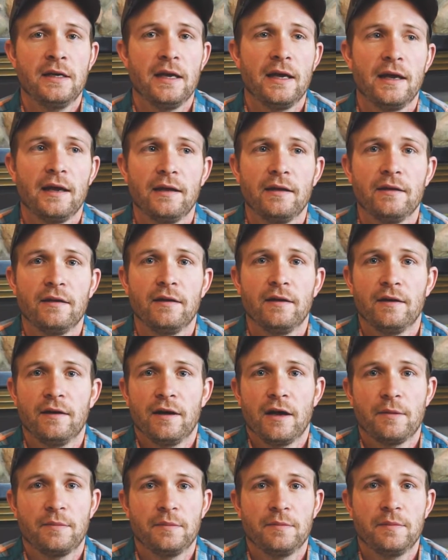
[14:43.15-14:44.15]
and
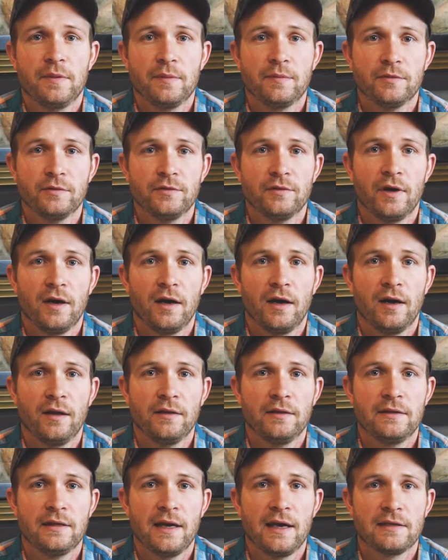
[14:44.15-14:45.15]
helping people draw
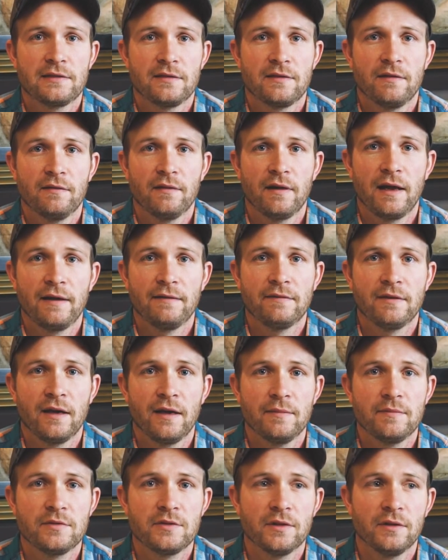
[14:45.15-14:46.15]
the tags of their
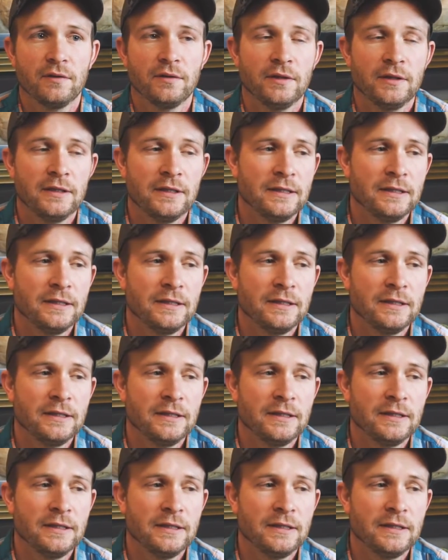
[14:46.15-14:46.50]
lifetime. So,